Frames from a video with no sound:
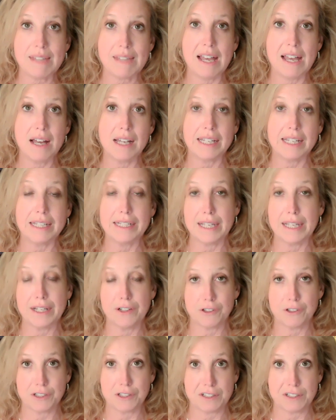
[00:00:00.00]
and
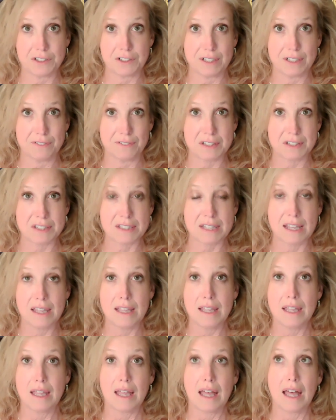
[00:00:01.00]
energy shifts.
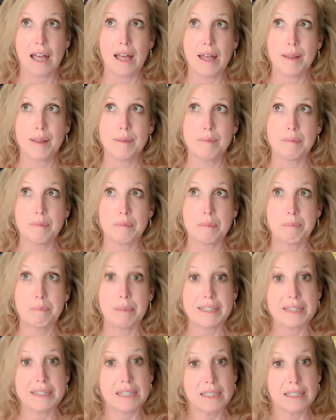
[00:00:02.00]

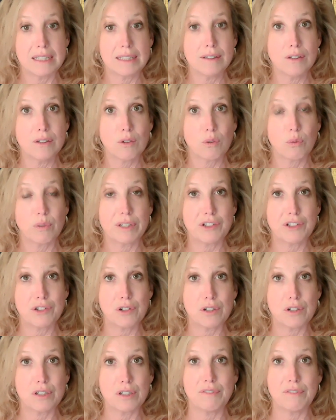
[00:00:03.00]
But the
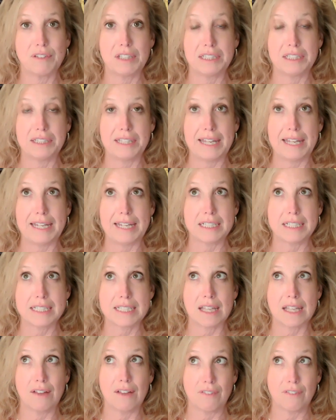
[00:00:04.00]
return of the
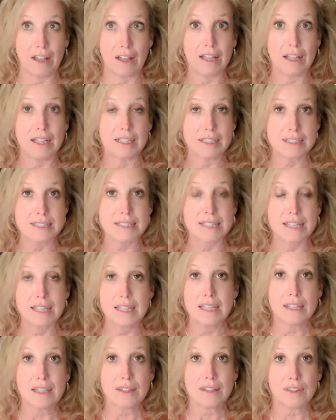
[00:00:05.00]
light of us,
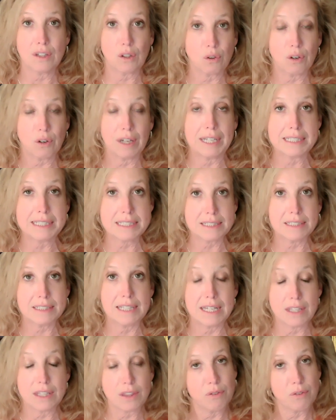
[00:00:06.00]
the Christ
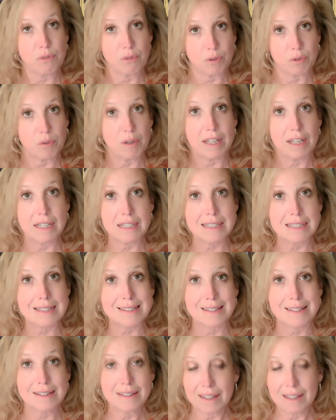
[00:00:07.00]
light through
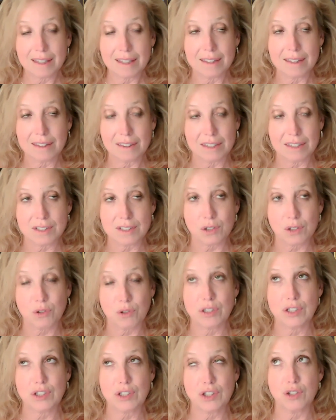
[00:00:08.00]
us, this
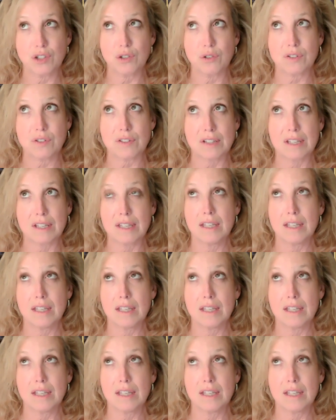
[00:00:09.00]
Christus